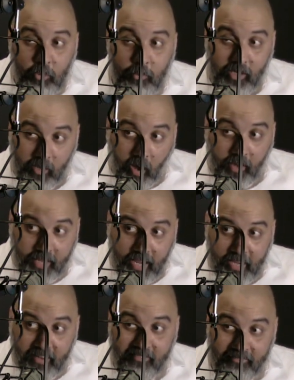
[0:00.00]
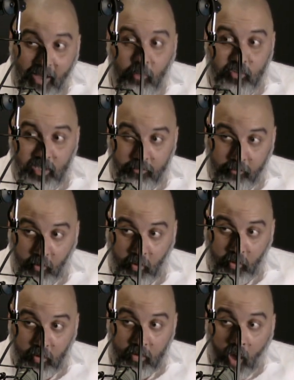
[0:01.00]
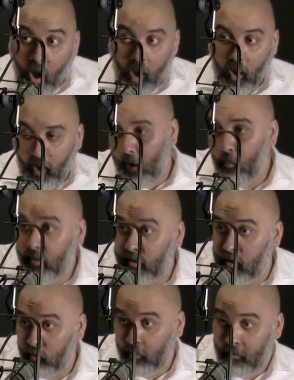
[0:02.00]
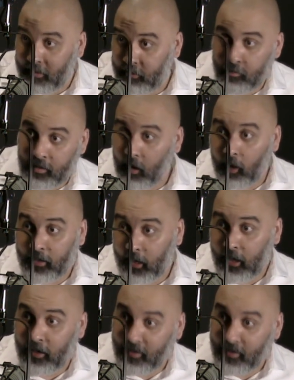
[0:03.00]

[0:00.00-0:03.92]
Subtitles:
McConaughey is vouching for her, I want to go where Matthew McConaughey